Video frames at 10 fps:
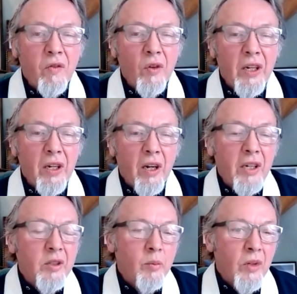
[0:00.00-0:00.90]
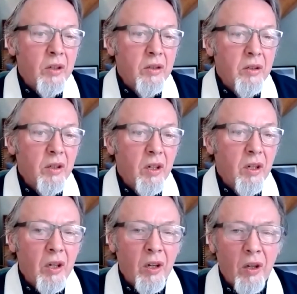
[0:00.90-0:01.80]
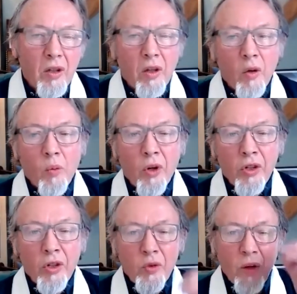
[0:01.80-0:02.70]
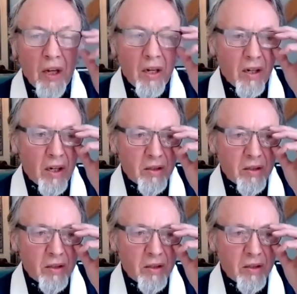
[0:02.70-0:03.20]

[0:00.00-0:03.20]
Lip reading: enlightenment was realized.